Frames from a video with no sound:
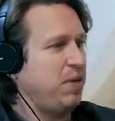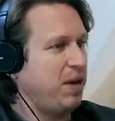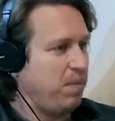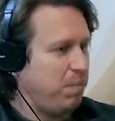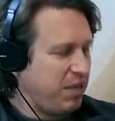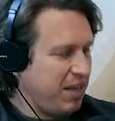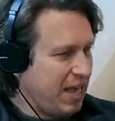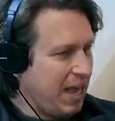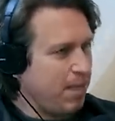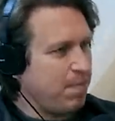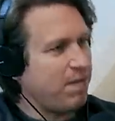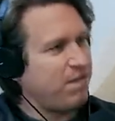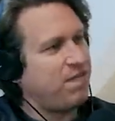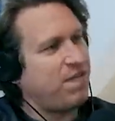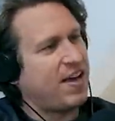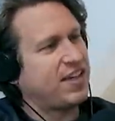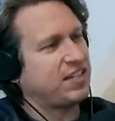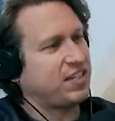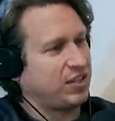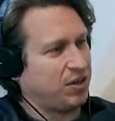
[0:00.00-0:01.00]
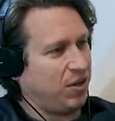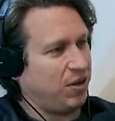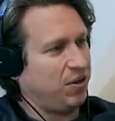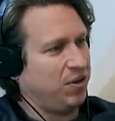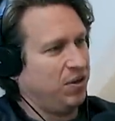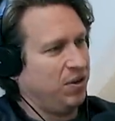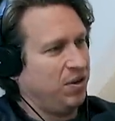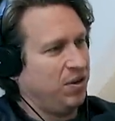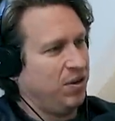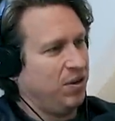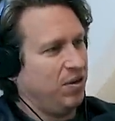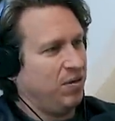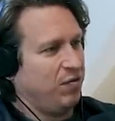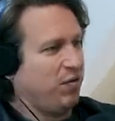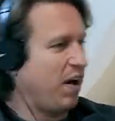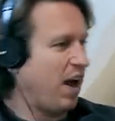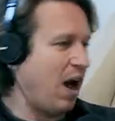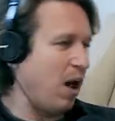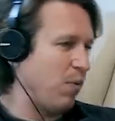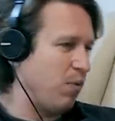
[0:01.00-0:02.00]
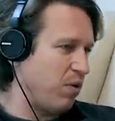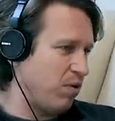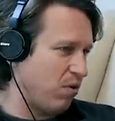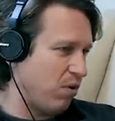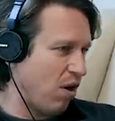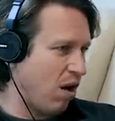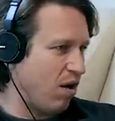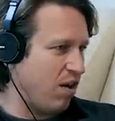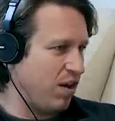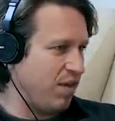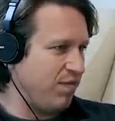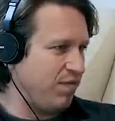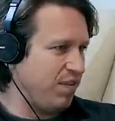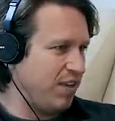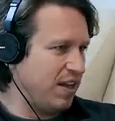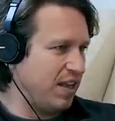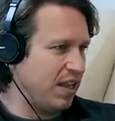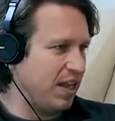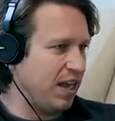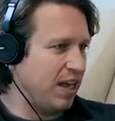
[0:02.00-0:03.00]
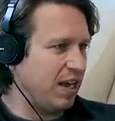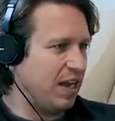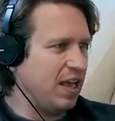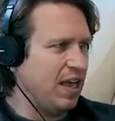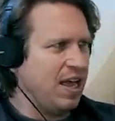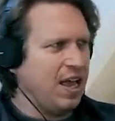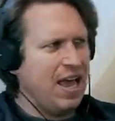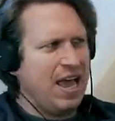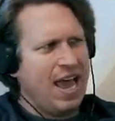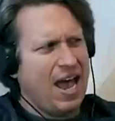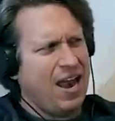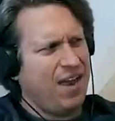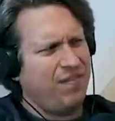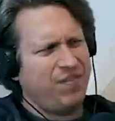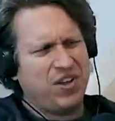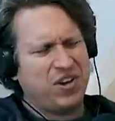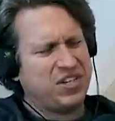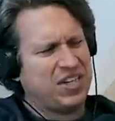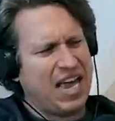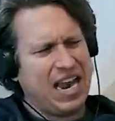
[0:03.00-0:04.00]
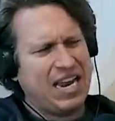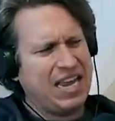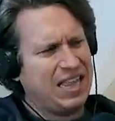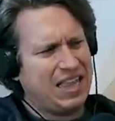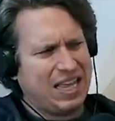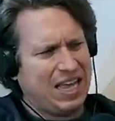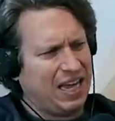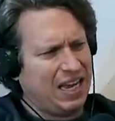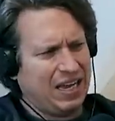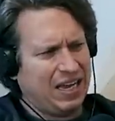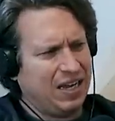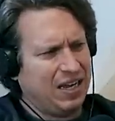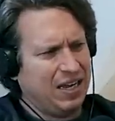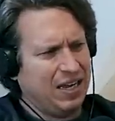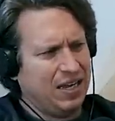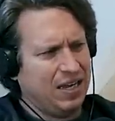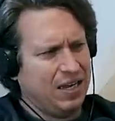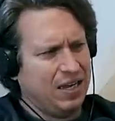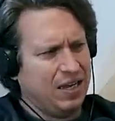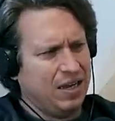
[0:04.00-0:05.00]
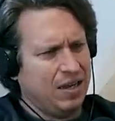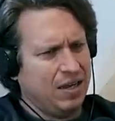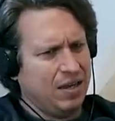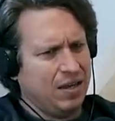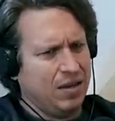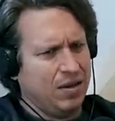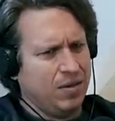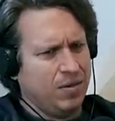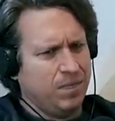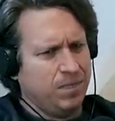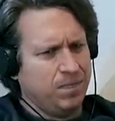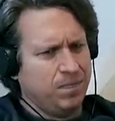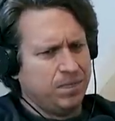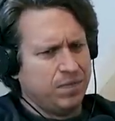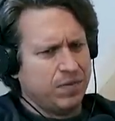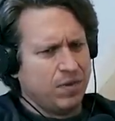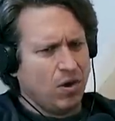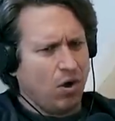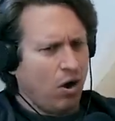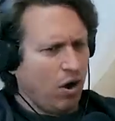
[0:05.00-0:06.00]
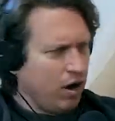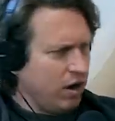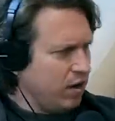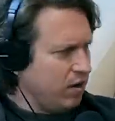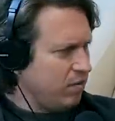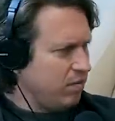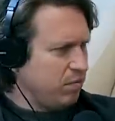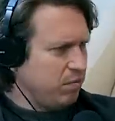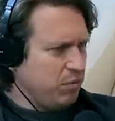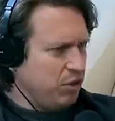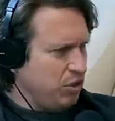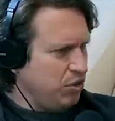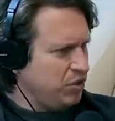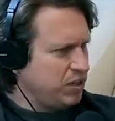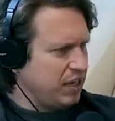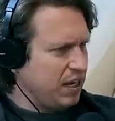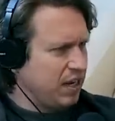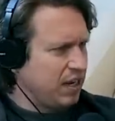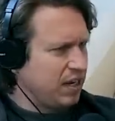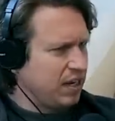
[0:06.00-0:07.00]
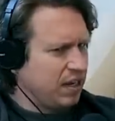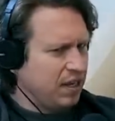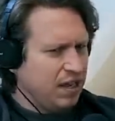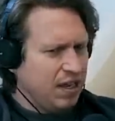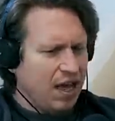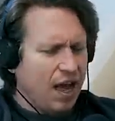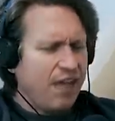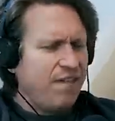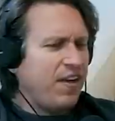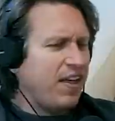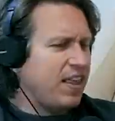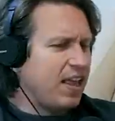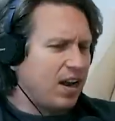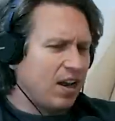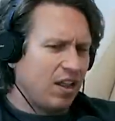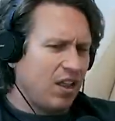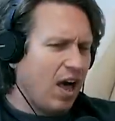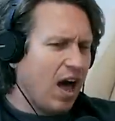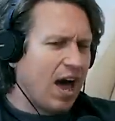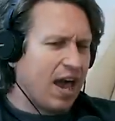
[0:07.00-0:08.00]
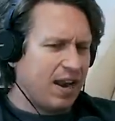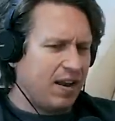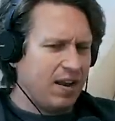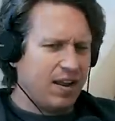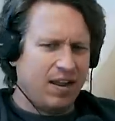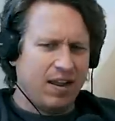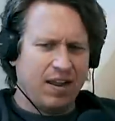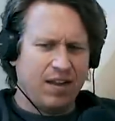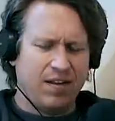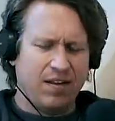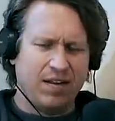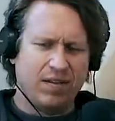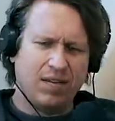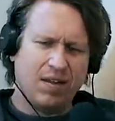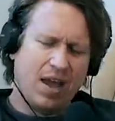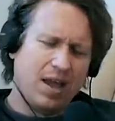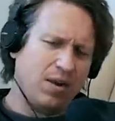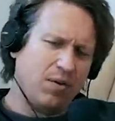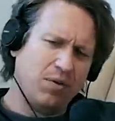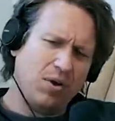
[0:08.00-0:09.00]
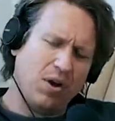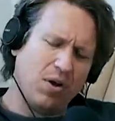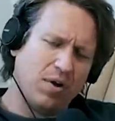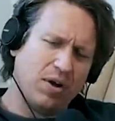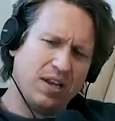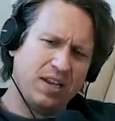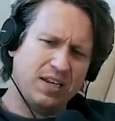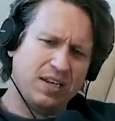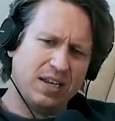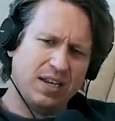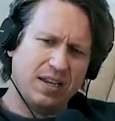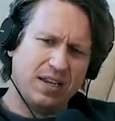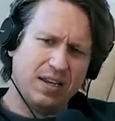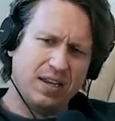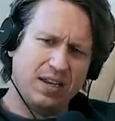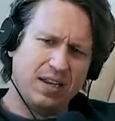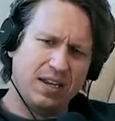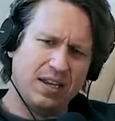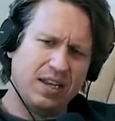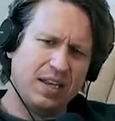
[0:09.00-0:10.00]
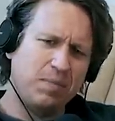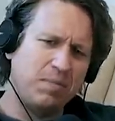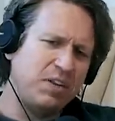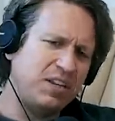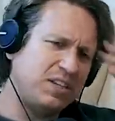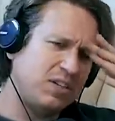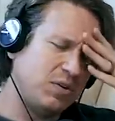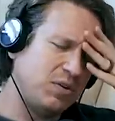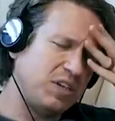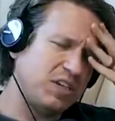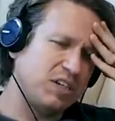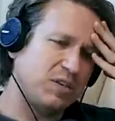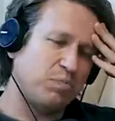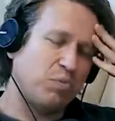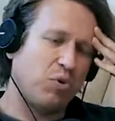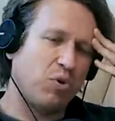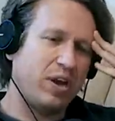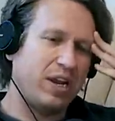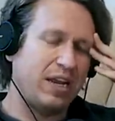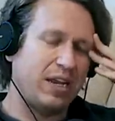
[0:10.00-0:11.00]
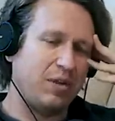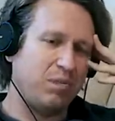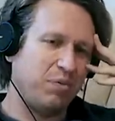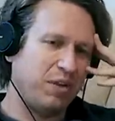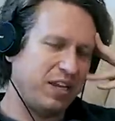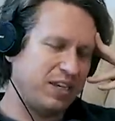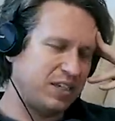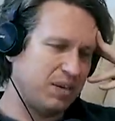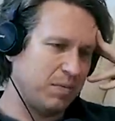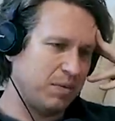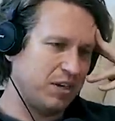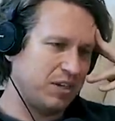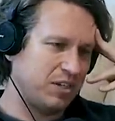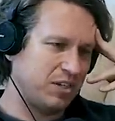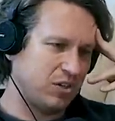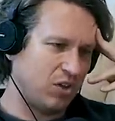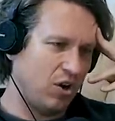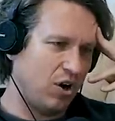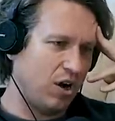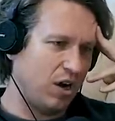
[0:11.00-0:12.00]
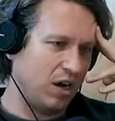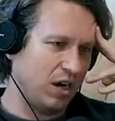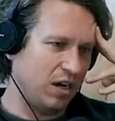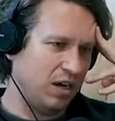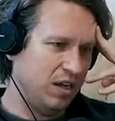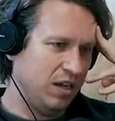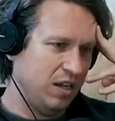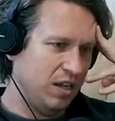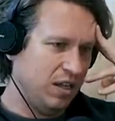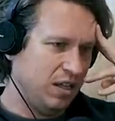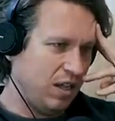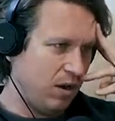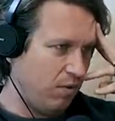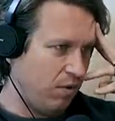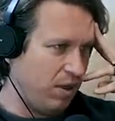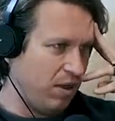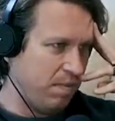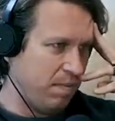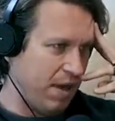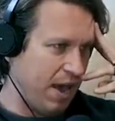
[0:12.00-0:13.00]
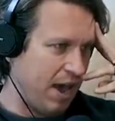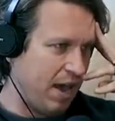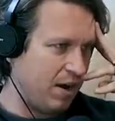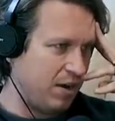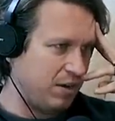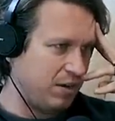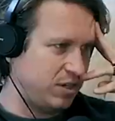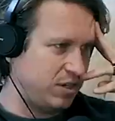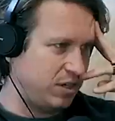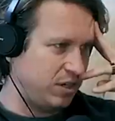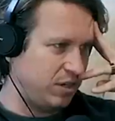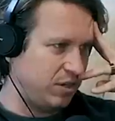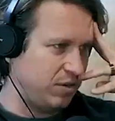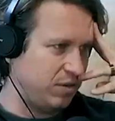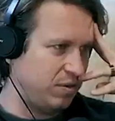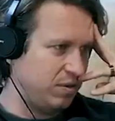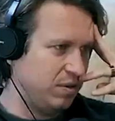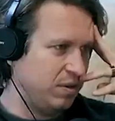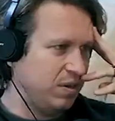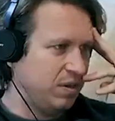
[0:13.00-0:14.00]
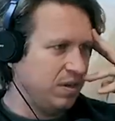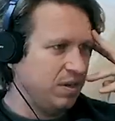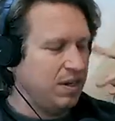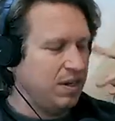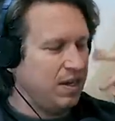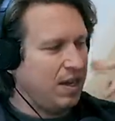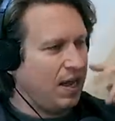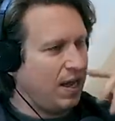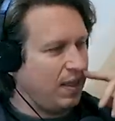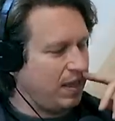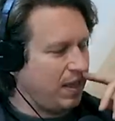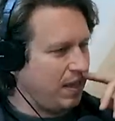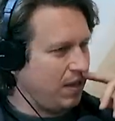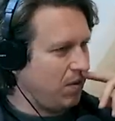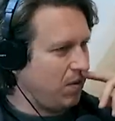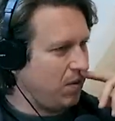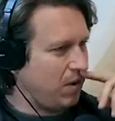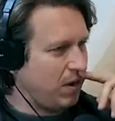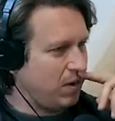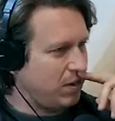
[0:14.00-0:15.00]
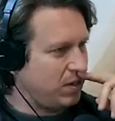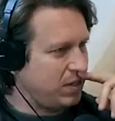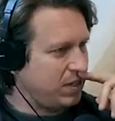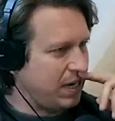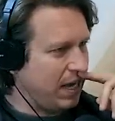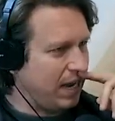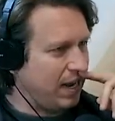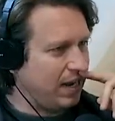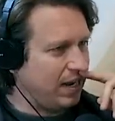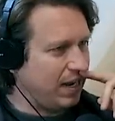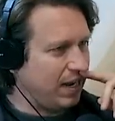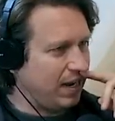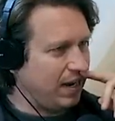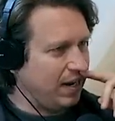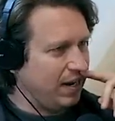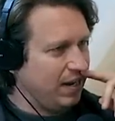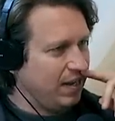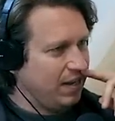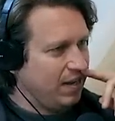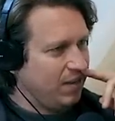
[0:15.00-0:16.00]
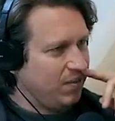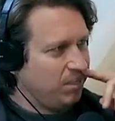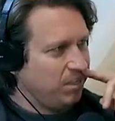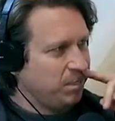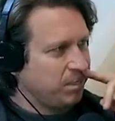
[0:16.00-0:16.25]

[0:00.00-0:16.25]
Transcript: But it became a vessel for how we were already feeling. And if there's anything, art, music, I've had that a lot. I don't know. It can be so disappointing. You play someone a song that really matters to you, and they don't understand it. Yeah.